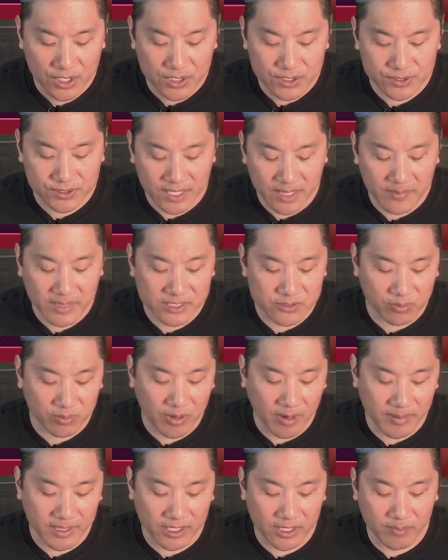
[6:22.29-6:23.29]
So that means we're
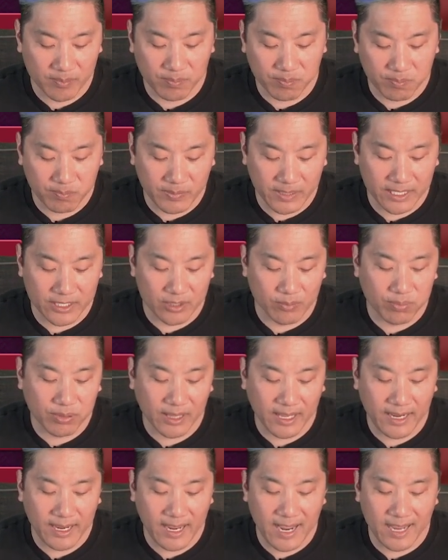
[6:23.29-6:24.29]
probably going to either
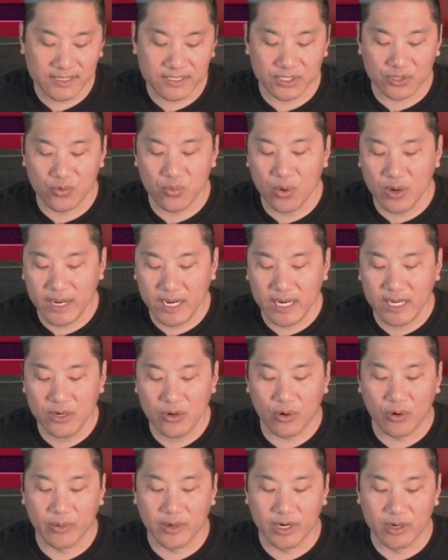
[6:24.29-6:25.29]
play 8 to queen
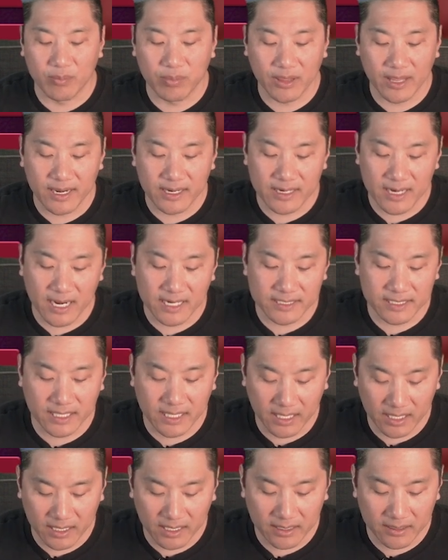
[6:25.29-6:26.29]
or we're going to play 9 to
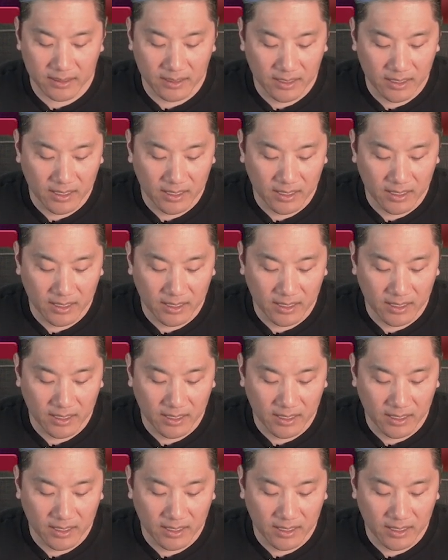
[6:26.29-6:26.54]
king.